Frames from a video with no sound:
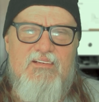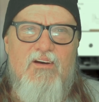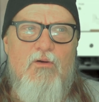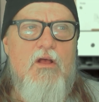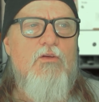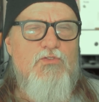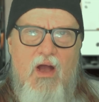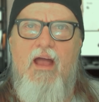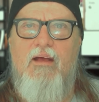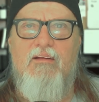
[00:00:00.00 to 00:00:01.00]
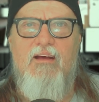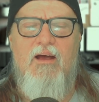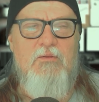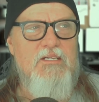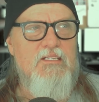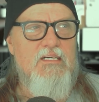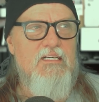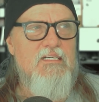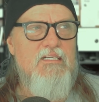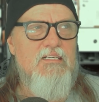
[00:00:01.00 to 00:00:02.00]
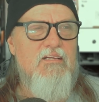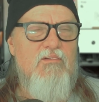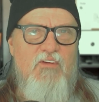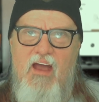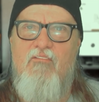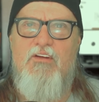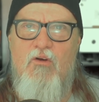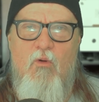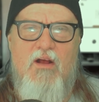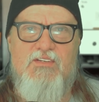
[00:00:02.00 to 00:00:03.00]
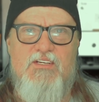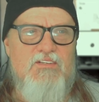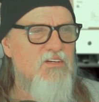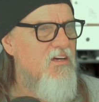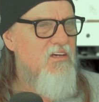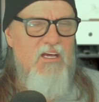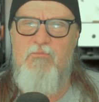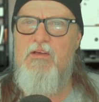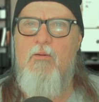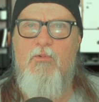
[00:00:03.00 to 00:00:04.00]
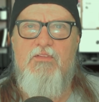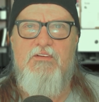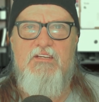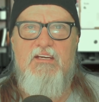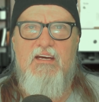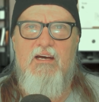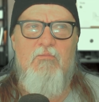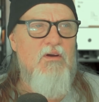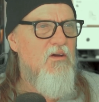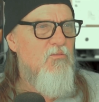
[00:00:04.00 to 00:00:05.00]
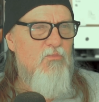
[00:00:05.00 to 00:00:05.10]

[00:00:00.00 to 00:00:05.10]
So try it. I mean, if you have any questions, hit me up with a DM.